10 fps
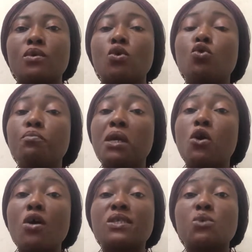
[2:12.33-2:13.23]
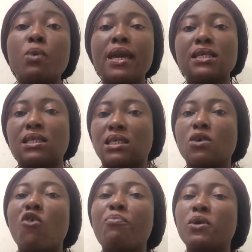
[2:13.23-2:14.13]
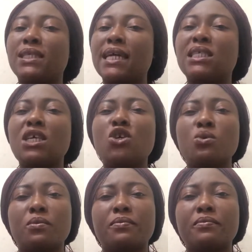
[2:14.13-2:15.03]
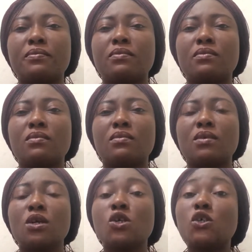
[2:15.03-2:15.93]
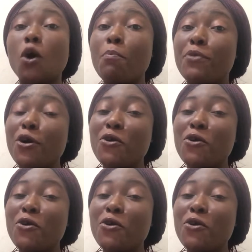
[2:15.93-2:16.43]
could be God's ways of protecting you. Some broken